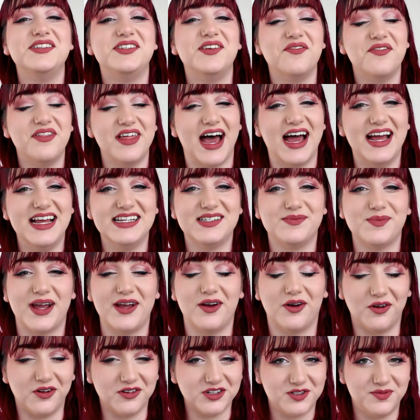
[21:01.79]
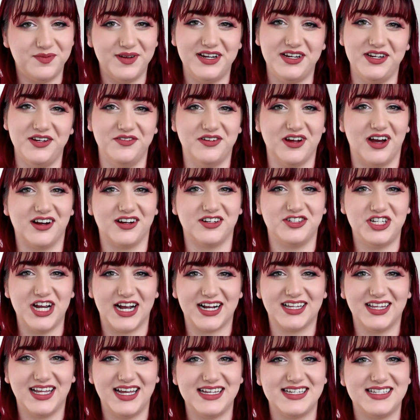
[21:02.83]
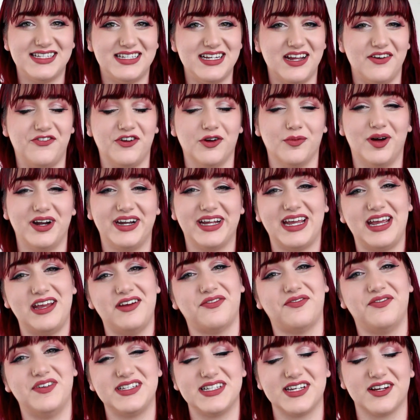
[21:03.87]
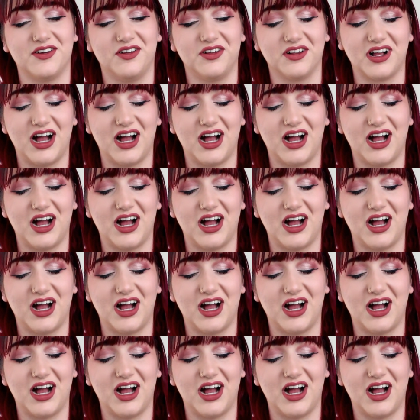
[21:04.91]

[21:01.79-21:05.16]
So that is my ultimate new dog checklist. If you're wanting a physical